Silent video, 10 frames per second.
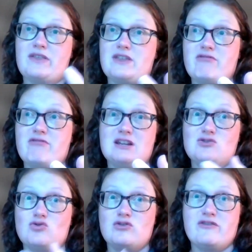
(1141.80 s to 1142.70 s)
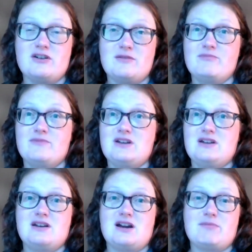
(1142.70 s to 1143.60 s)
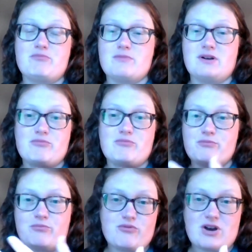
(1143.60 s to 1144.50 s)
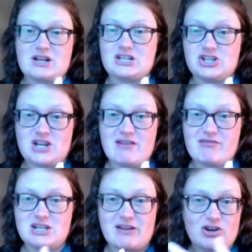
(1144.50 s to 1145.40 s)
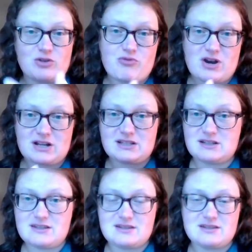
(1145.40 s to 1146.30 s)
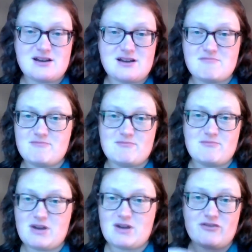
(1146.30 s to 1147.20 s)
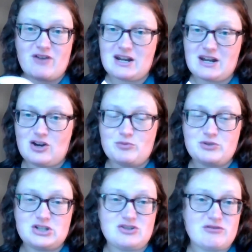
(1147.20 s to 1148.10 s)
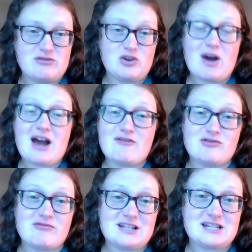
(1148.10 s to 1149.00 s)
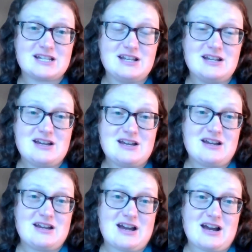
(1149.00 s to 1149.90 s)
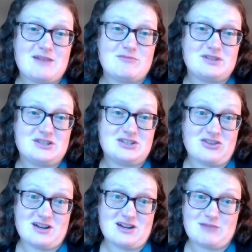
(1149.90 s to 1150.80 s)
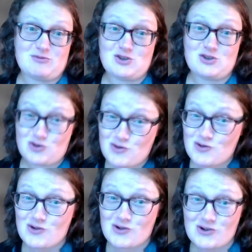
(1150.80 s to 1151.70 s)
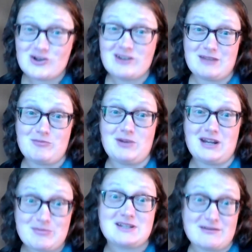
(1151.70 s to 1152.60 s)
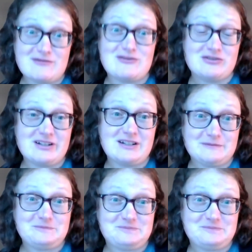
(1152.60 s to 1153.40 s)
whether in a sort of a practice sharing good practice, if you've had any opportunity, or if you have already done that, I'm sure there'd be an appetite for it.